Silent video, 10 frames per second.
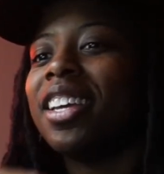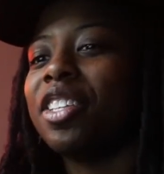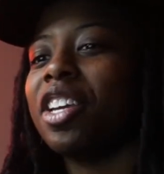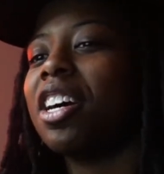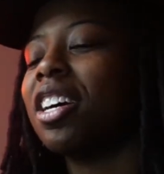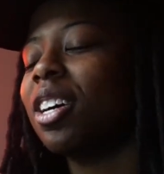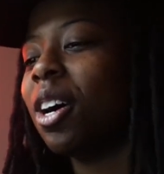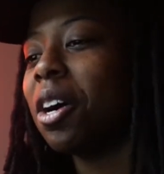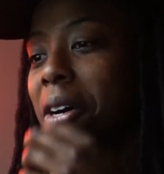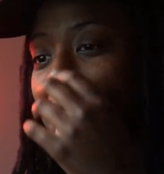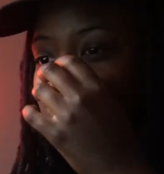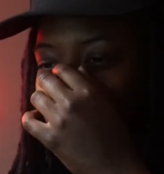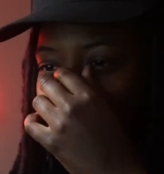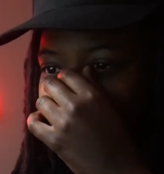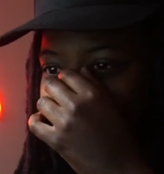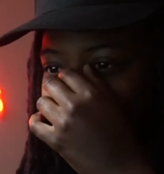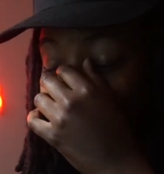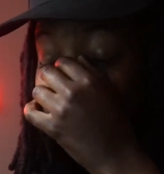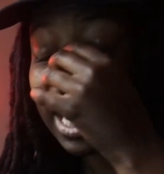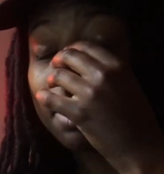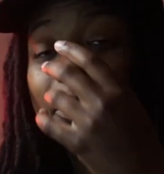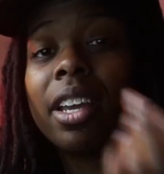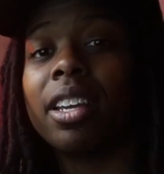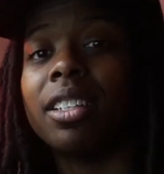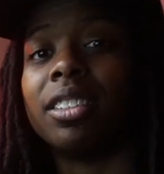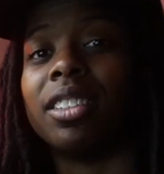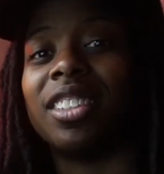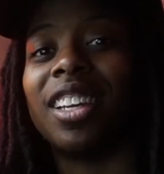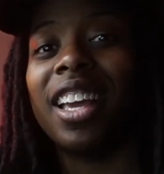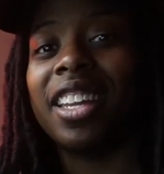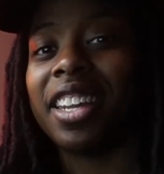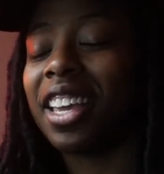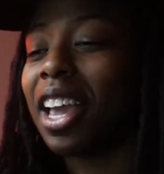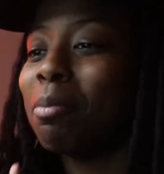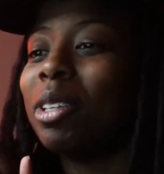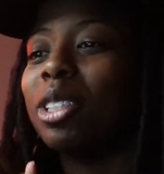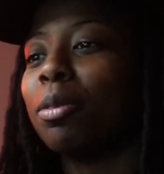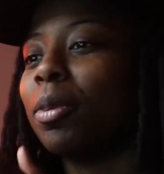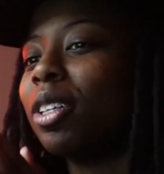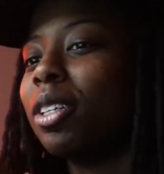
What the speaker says: Yeah, it gave me that energy. They gave me some,